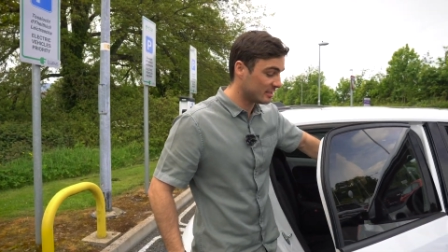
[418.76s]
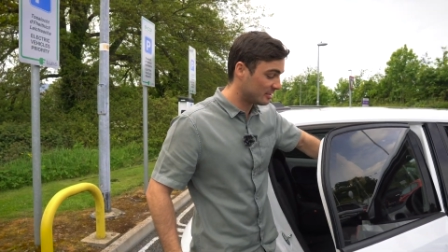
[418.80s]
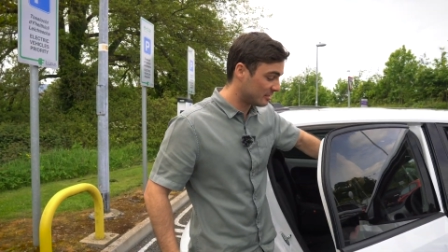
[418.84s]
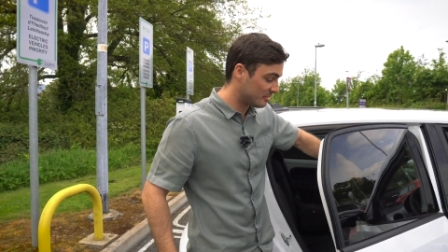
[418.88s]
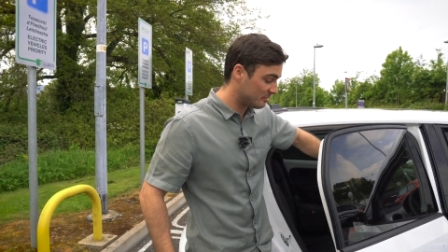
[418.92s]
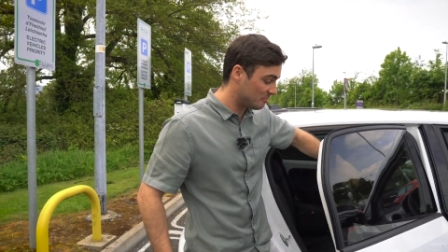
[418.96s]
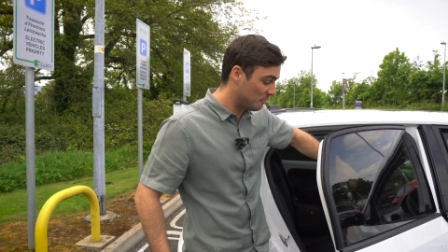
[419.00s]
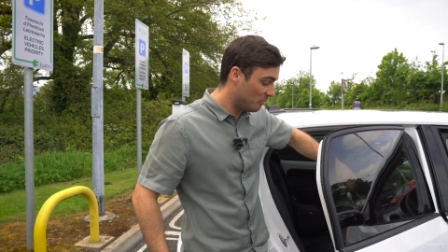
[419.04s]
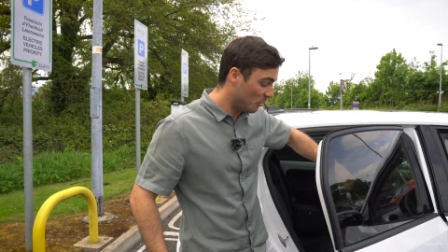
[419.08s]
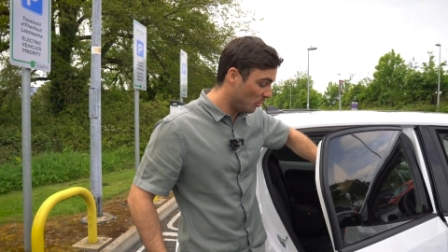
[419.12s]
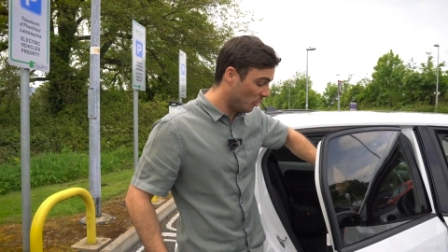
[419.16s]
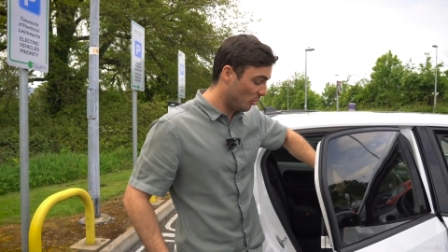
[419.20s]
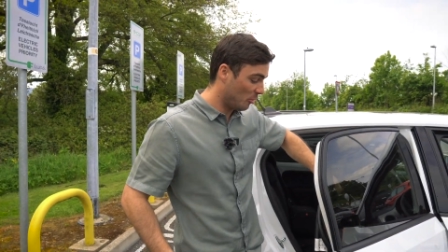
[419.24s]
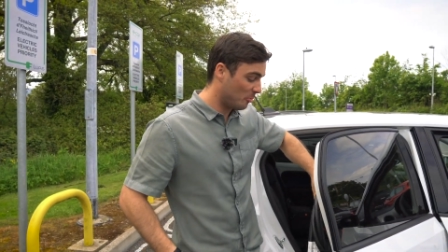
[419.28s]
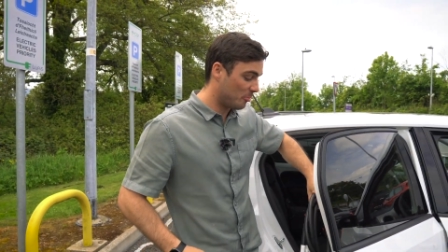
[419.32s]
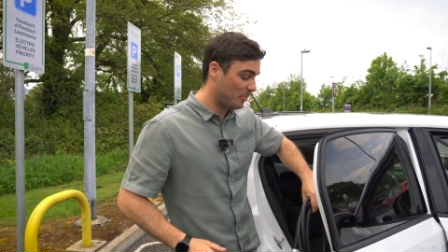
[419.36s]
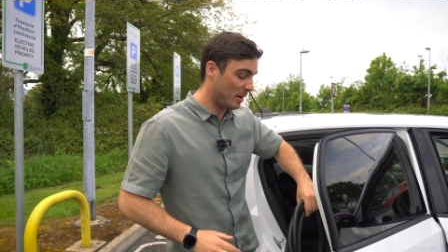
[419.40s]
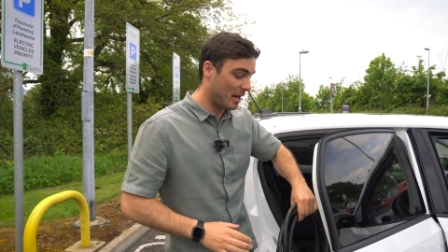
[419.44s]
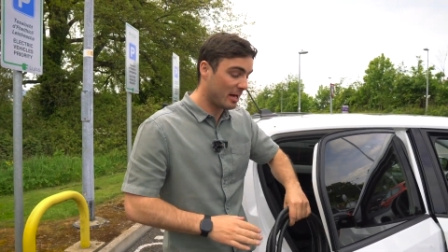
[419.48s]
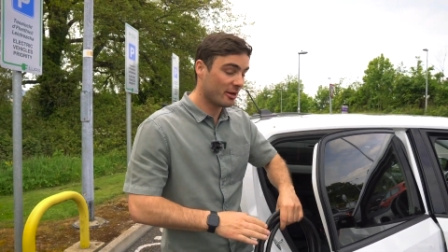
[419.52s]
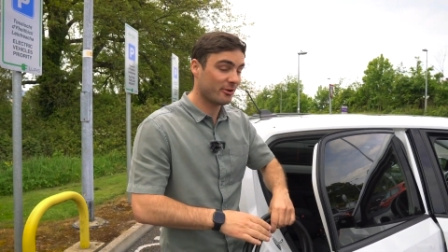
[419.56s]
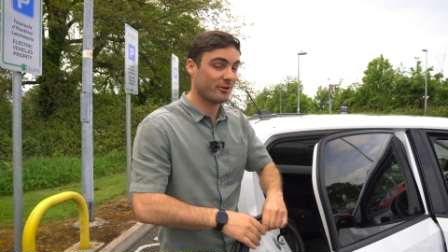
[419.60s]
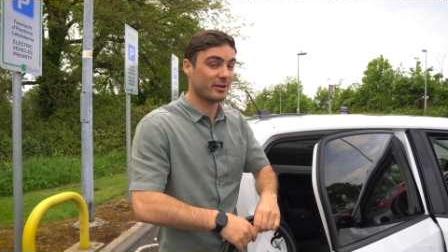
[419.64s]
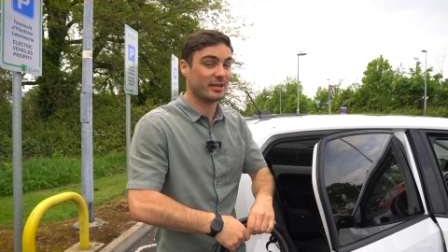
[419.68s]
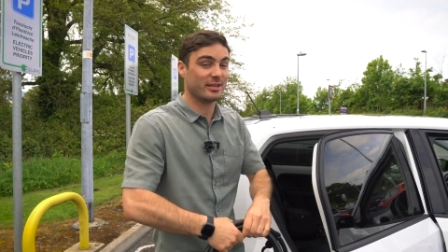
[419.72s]
it's a
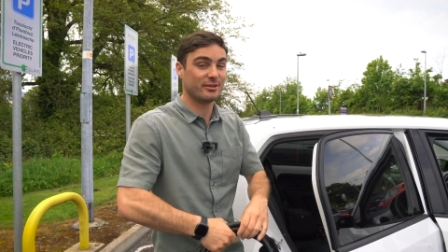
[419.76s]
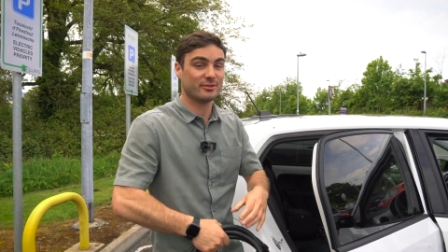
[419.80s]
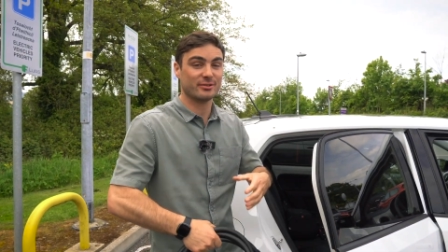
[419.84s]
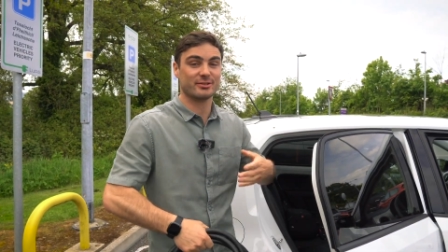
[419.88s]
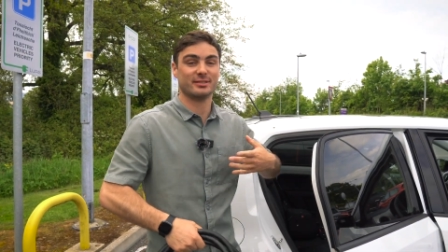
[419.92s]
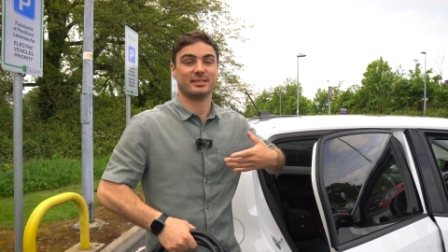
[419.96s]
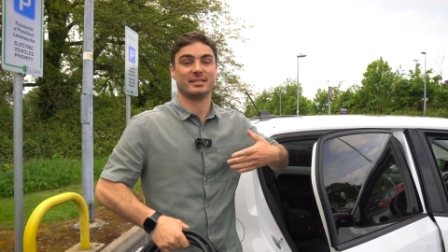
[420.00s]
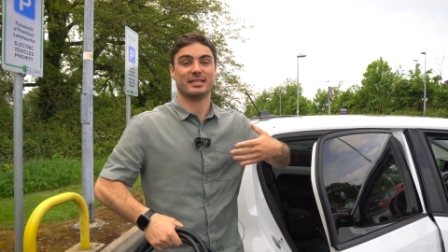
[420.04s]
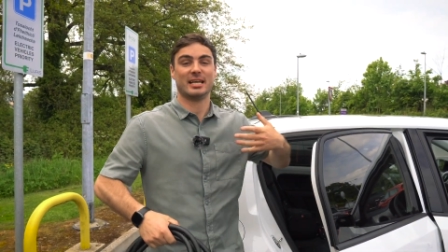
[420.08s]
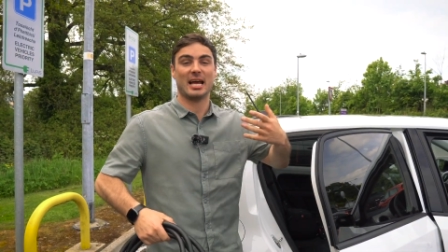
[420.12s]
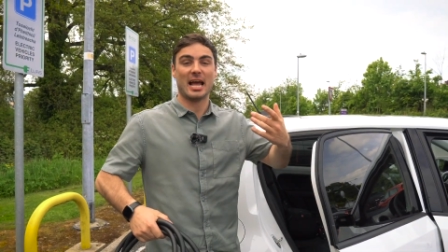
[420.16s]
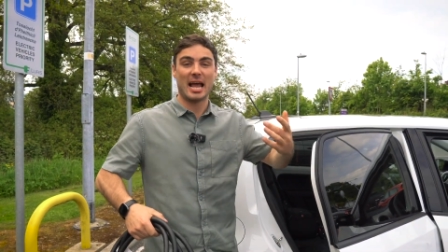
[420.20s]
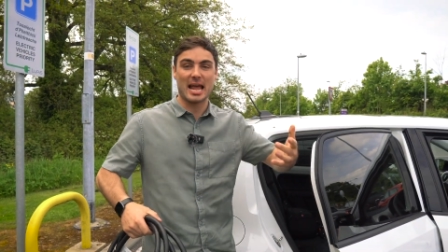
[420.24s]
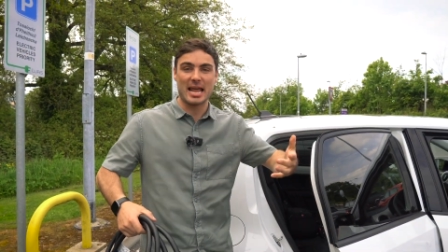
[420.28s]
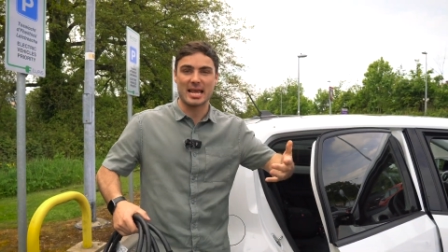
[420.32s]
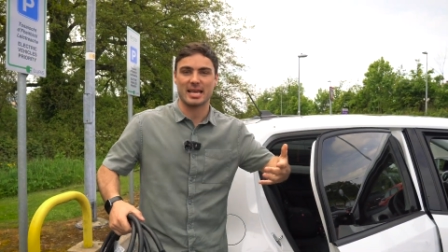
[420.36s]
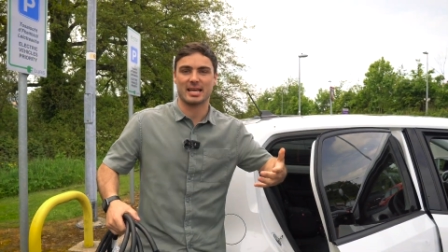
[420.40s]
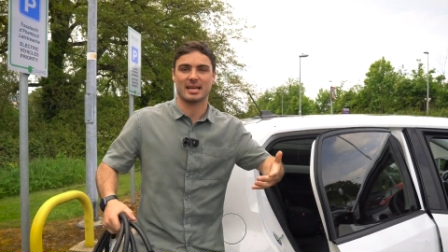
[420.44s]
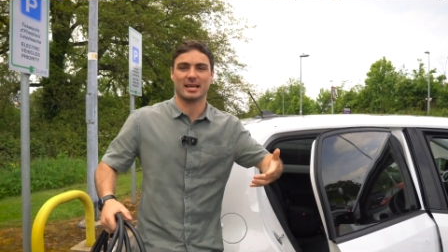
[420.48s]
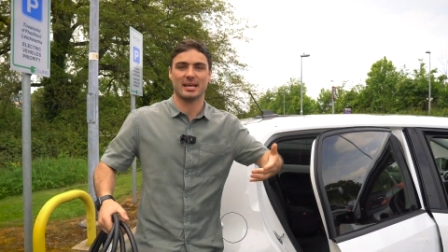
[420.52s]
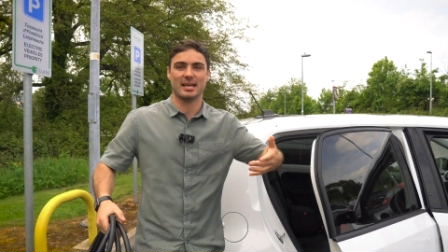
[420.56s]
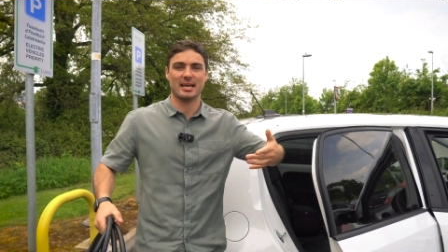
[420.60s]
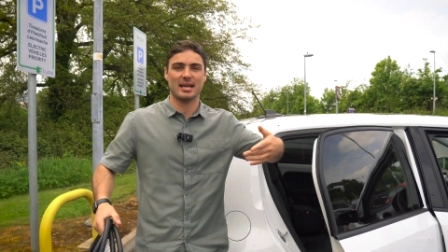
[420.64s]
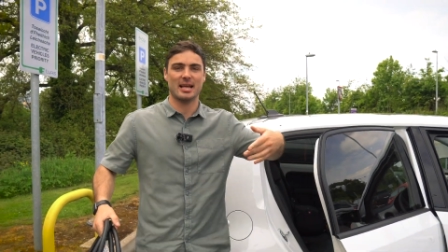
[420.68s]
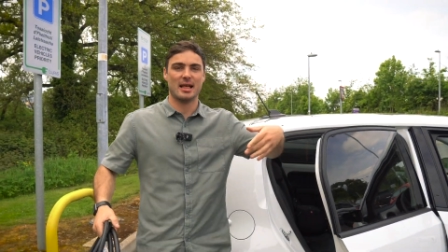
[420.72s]
small battery, it doesn't
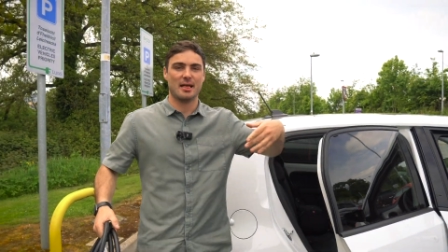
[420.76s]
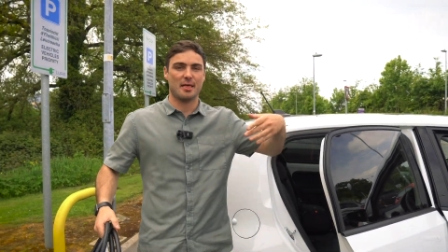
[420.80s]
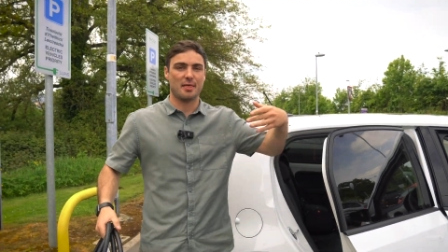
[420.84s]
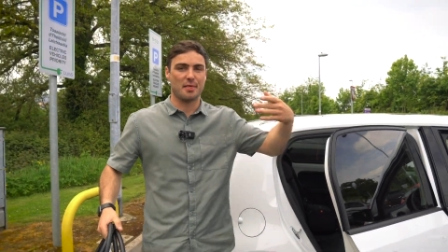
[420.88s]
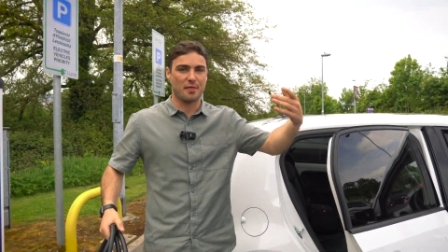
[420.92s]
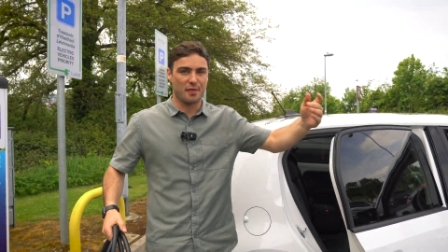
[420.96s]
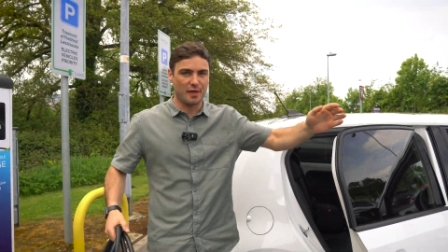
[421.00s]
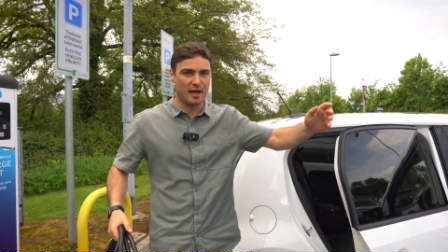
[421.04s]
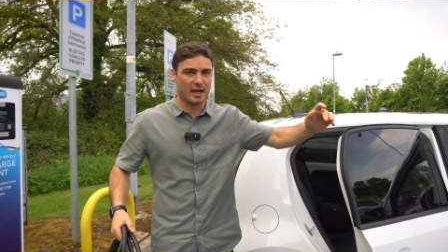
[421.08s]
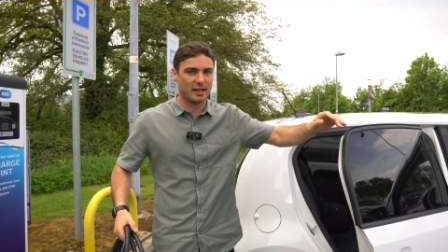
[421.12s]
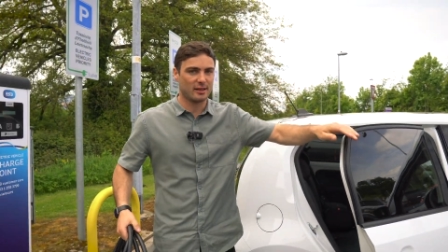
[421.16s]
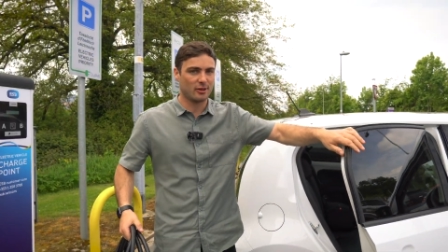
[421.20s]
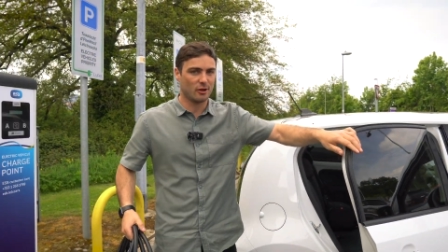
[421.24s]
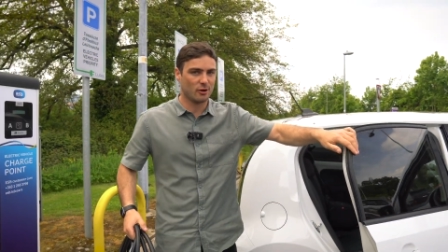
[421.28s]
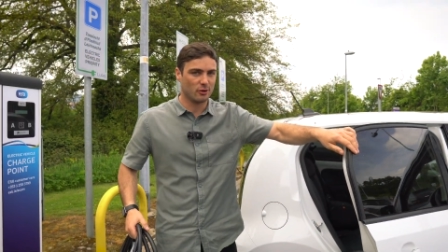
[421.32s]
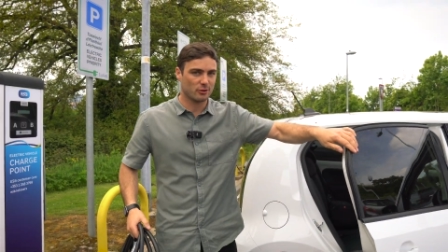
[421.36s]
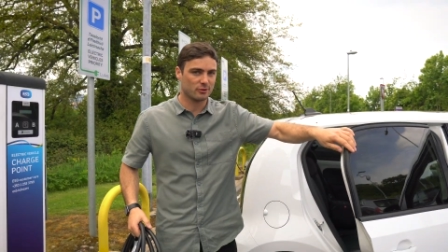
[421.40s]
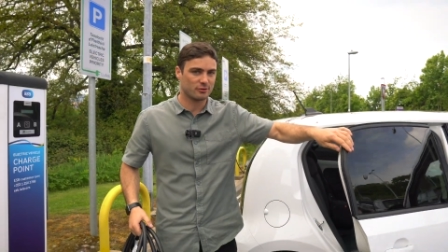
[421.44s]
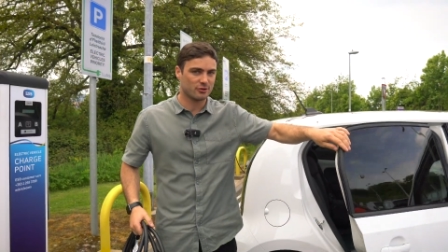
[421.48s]
take that